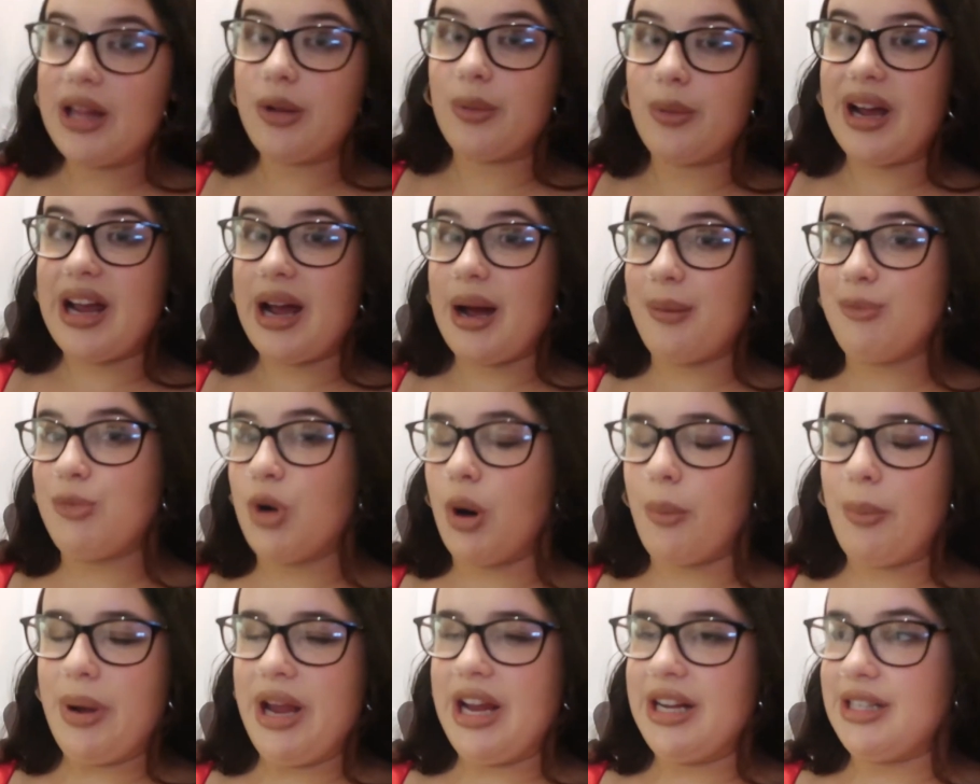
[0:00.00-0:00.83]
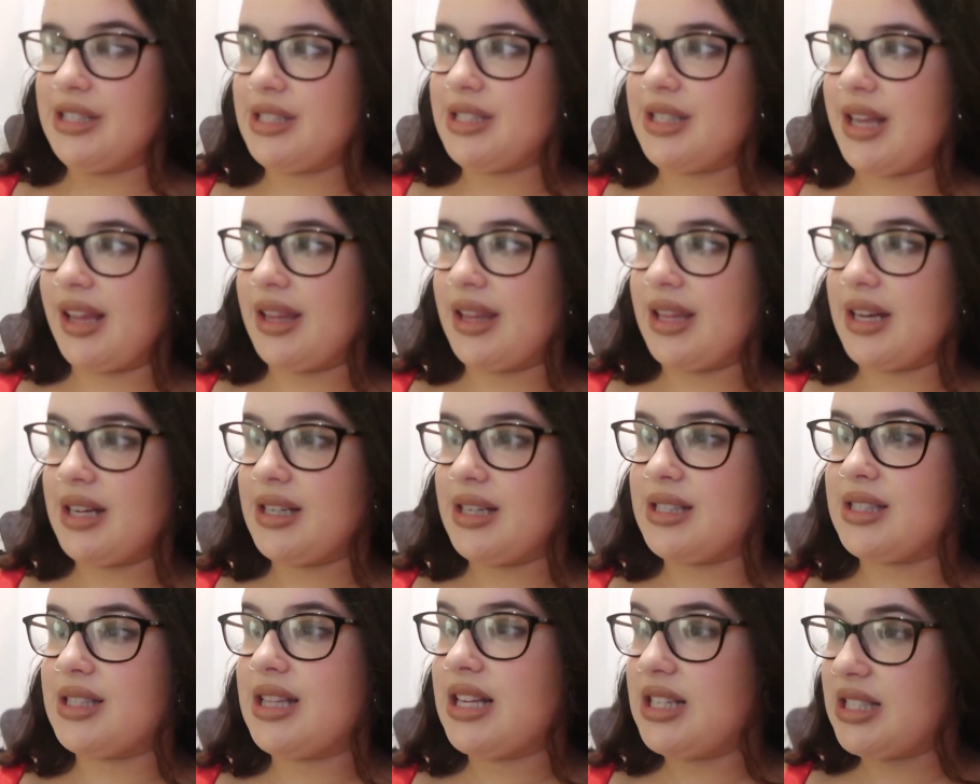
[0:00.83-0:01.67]
the way I'm not paid to say
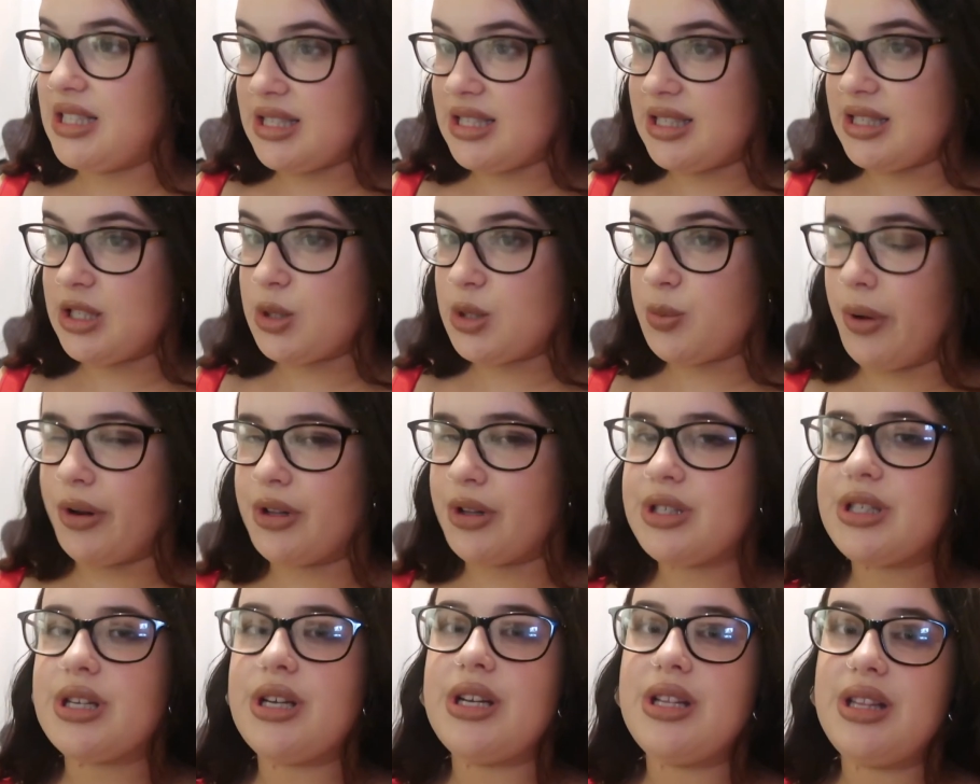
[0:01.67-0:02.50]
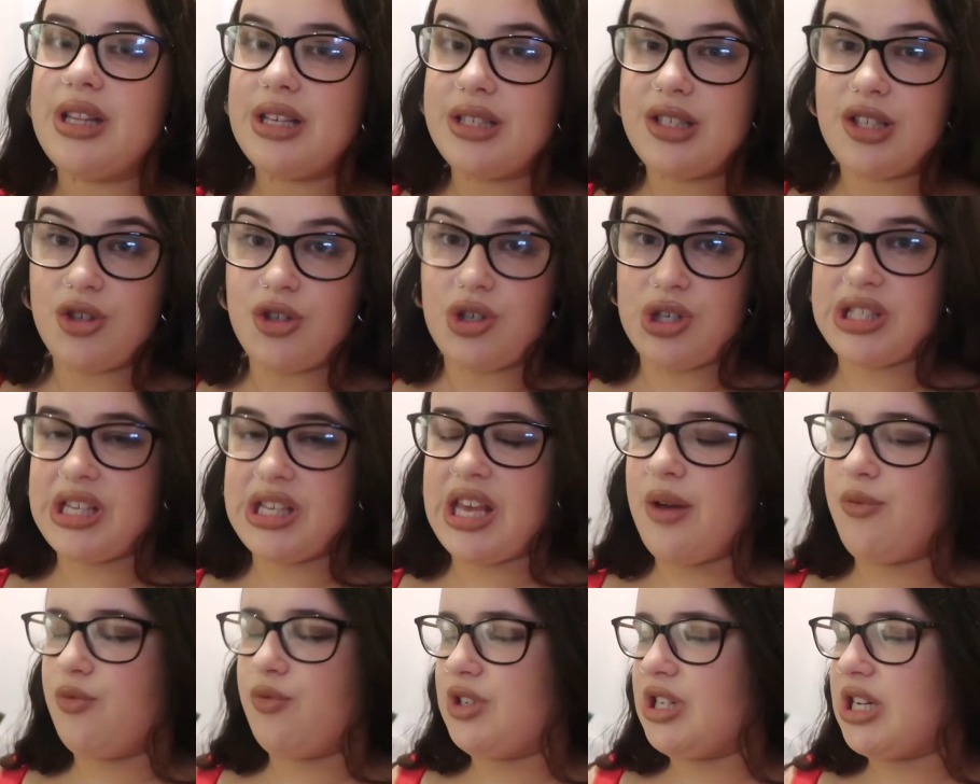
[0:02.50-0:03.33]
this this isn't sponsored this is just
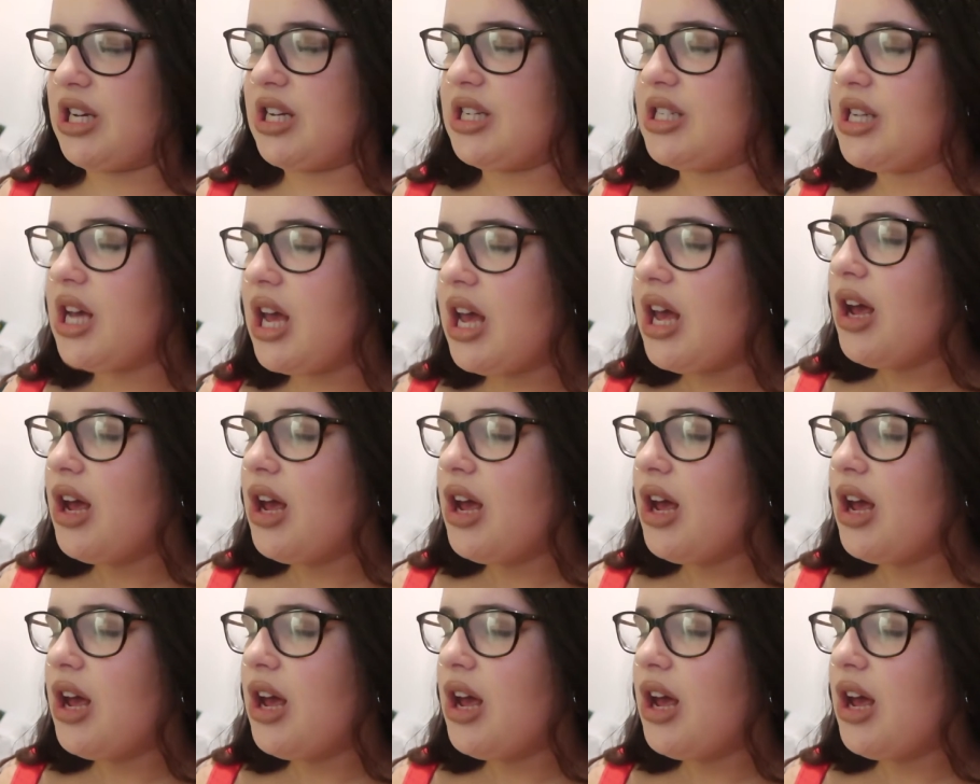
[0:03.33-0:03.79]
gifted